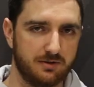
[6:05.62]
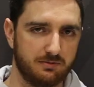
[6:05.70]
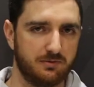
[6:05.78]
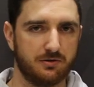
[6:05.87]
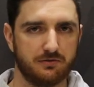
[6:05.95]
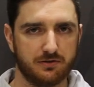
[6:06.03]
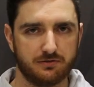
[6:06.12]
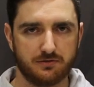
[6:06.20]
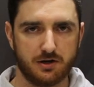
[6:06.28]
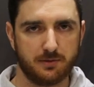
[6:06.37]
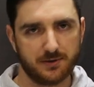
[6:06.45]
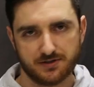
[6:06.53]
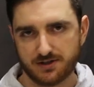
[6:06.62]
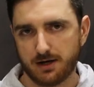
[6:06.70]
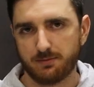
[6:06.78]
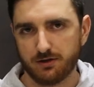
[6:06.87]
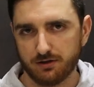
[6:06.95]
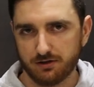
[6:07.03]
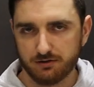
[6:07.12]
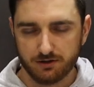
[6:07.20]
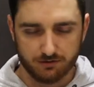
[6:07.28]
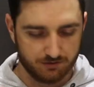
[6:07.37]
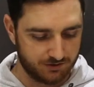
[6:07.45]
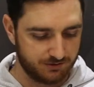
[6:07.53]
a bit more of a firmer, snappier,
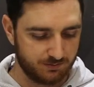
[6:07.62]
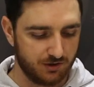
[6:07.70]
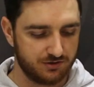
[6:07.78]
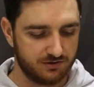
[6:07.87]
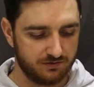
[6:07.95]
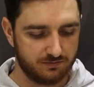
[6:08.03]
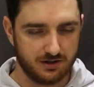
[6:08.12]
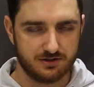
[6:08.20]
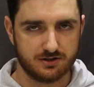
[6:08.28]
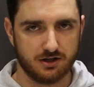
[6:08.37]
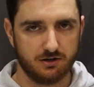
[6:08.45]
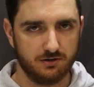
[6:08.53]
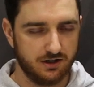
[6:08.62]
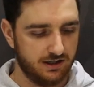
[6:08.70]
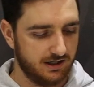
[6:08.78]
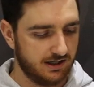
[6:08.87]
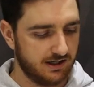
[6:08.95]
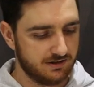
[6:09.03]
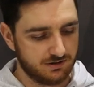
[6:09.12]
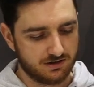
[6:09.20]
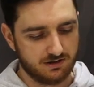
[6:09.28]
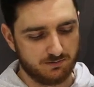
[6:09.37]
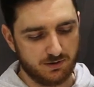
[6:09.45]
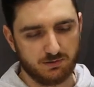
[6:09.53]
responsive midsole.
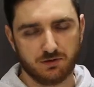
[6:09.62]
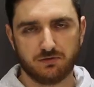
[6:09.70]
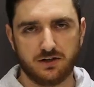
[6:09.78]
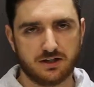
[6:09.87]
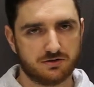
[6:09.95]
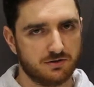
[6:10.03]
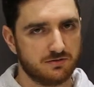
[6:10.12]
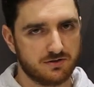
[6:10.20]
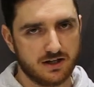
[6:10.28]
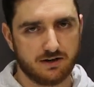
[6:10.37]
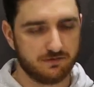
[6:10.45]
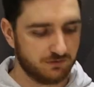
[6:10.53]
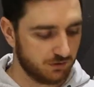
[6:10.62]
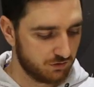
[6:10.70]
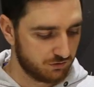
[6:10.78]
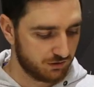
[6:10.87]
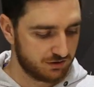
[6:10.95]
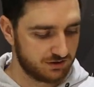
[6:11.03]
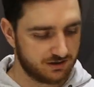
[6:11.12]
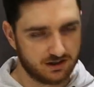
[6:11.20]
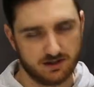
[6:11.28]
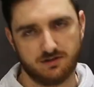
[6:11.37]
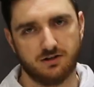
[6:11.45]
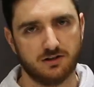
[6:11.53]
Just get a bit more flex grooves in that forefoot, just to
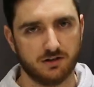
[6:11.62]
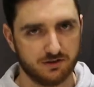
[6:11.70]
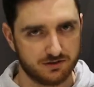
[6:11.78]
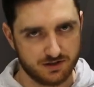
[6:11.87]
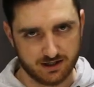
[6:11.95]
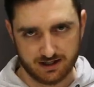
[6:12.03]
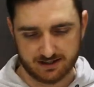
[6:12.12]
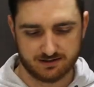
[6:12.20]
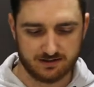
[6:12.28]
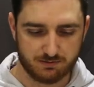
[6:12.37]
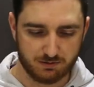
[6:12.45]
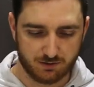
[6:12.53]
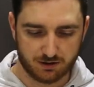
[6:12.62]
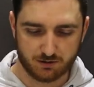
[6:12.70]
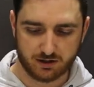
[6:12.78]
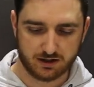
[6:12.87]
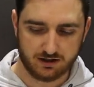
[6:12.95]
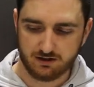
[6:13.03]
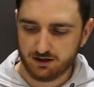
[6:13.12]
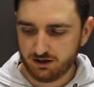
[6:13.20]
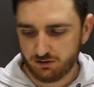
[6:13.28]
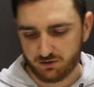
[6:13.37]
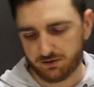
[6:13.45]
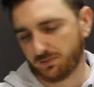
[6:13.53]
get you onto your next step a bit quicker.
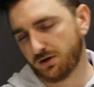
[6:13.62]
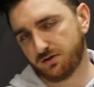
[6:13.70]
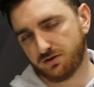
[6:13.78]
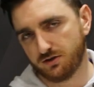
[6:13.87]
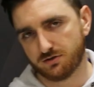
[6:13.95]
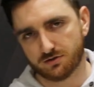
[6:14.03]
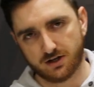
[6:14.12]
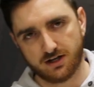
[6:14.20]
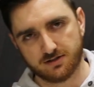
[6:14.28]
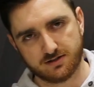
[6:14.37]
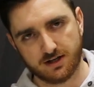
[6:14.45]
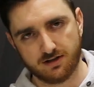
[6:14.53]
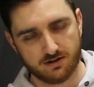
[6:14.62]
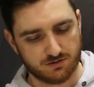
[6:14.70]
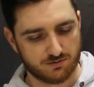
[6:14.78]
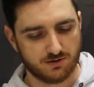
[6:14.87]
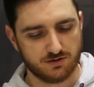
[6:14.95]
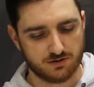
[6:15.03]
With both your Transcend as well